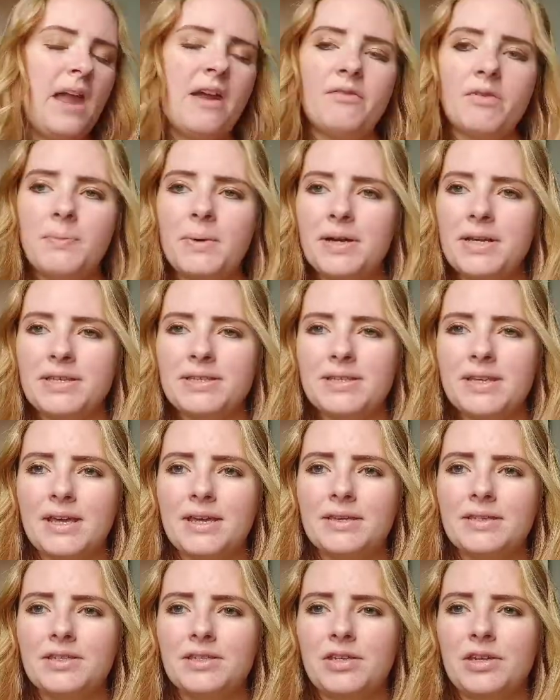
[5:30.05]
everybody
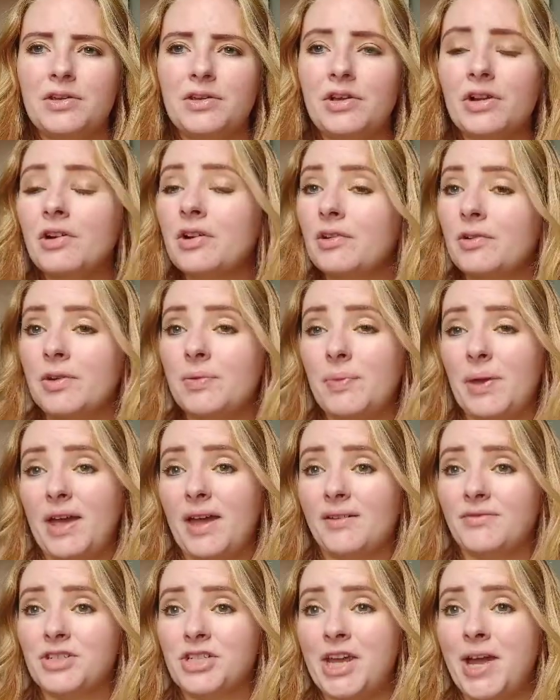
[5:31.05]
says, you know, you may
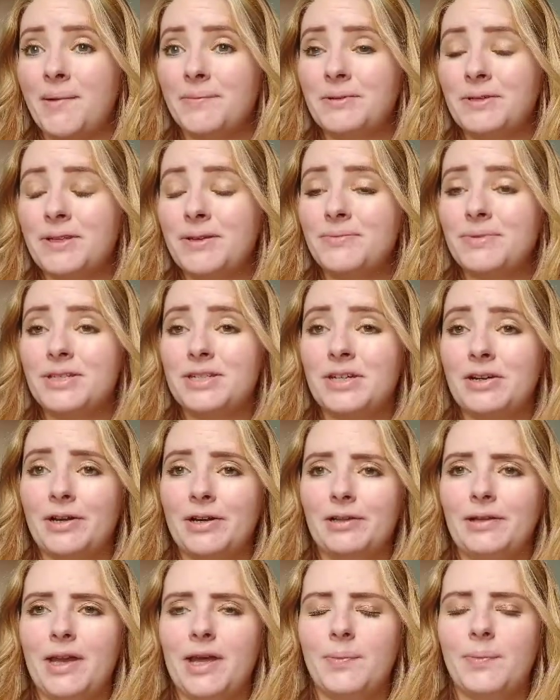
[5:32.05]
have chapped lips
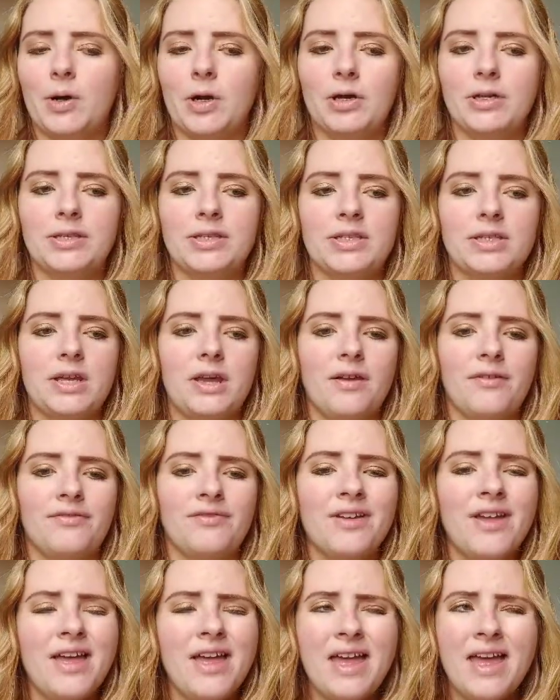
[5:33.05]
during labor and stuff.